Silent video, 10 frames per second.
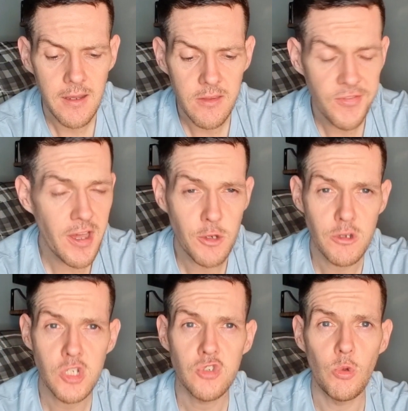Thanos
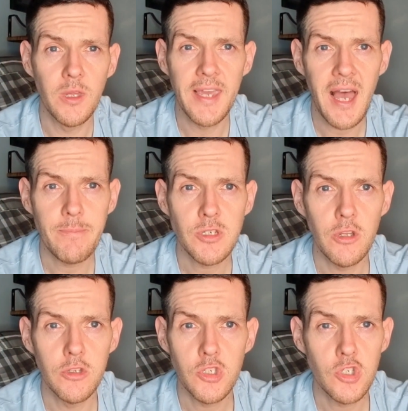stole the
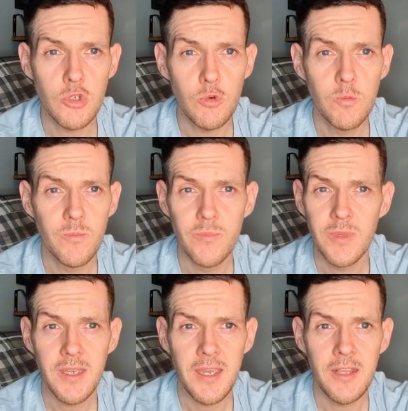absolute show.
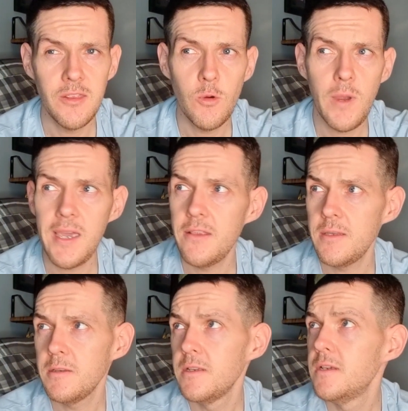And the way
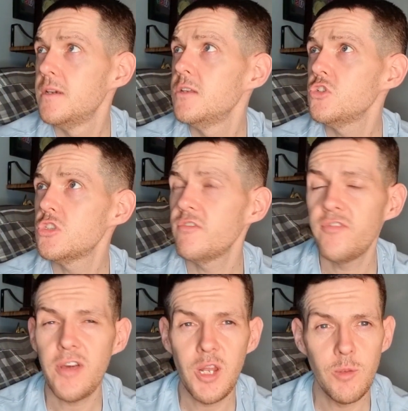the just the
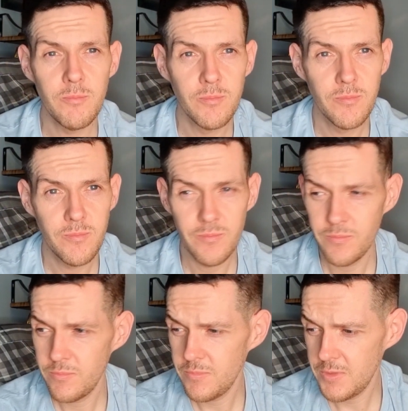film
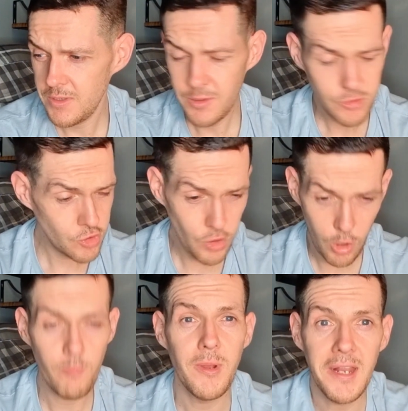just
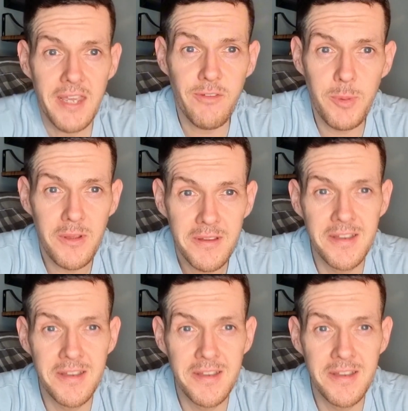unbelievable.